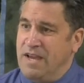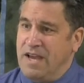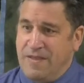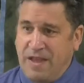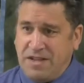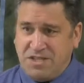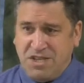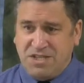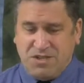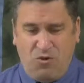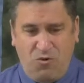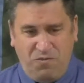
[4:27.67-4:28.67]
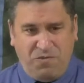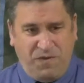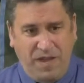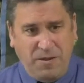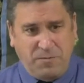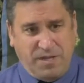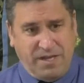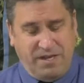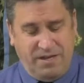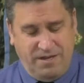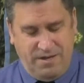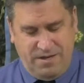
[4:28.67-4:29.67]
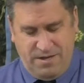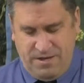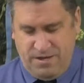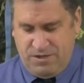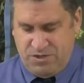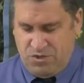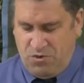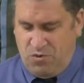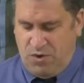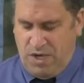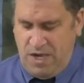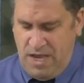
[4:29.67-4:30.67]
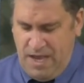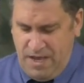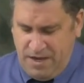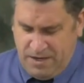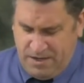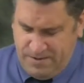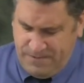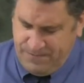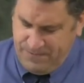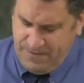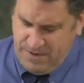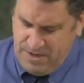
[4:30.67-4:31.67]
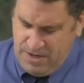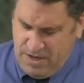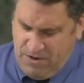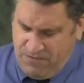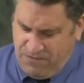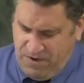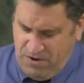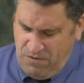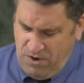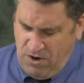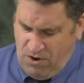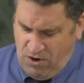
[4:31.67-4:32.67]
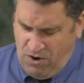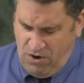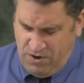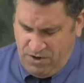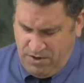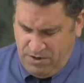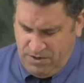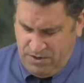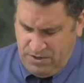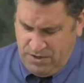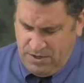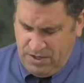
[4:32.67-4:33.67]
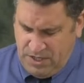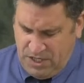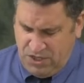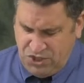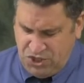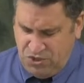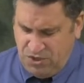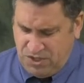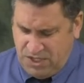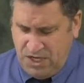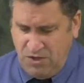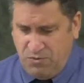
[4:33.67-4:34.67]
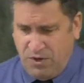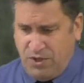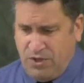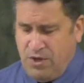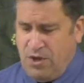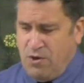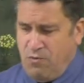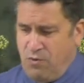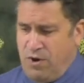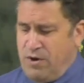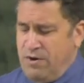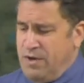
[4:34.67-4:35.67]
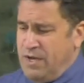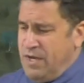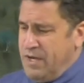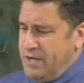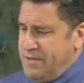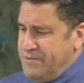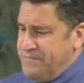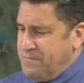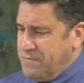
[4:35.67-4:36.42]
And that's his own family. So he had a, a very hard issue to deal with where uh,